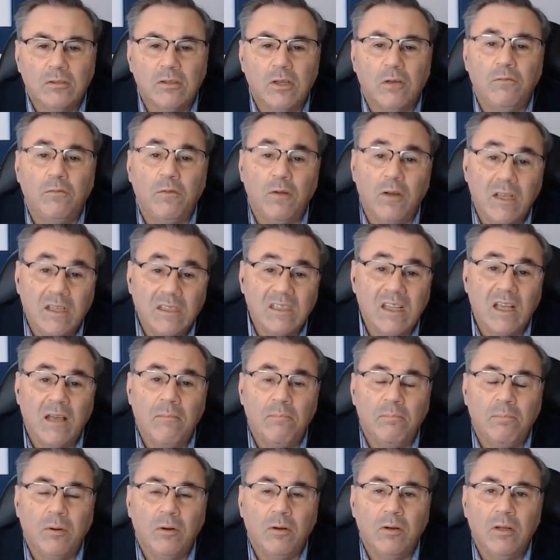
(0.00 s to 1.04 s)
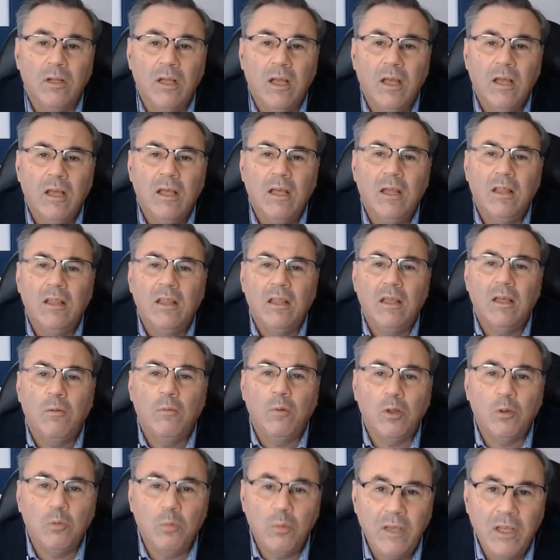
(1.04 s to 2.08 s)
So for example,
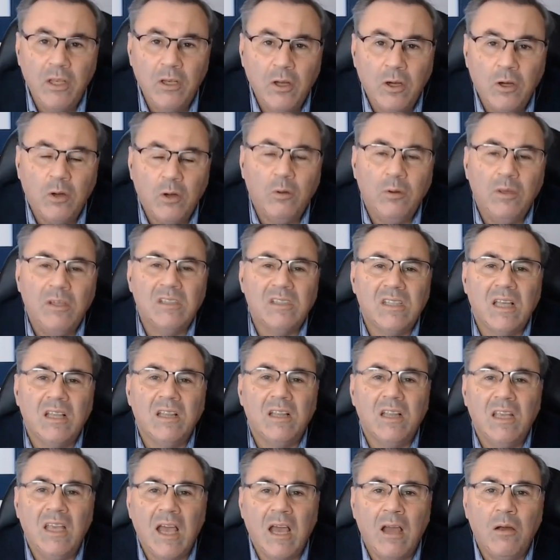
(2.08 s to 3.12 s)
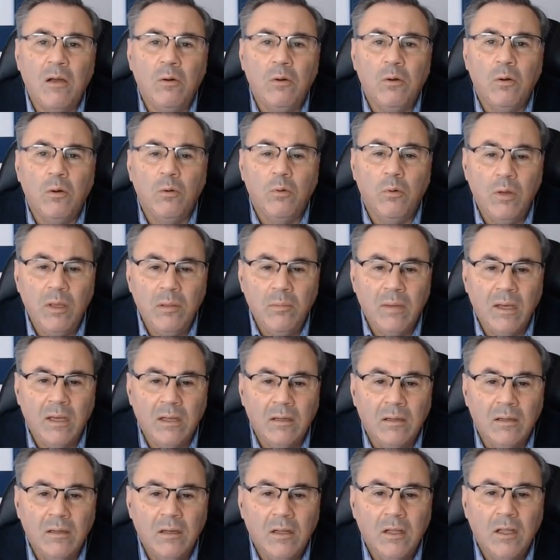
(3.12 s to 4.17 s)
what we know is that young
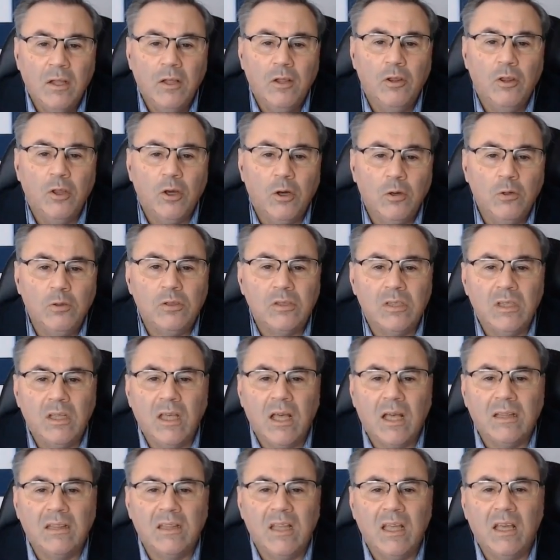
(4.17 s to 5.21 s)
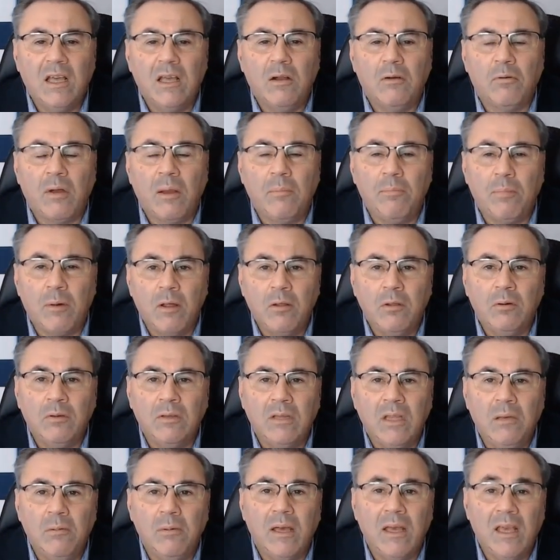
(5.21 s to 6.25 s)
women, those at the
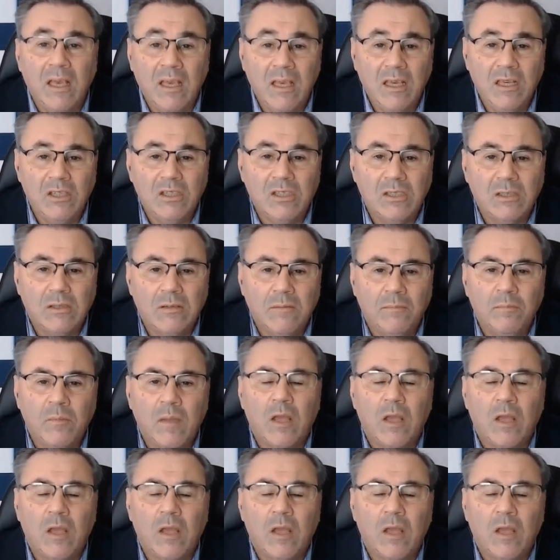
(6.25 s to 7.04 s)
reproductive age,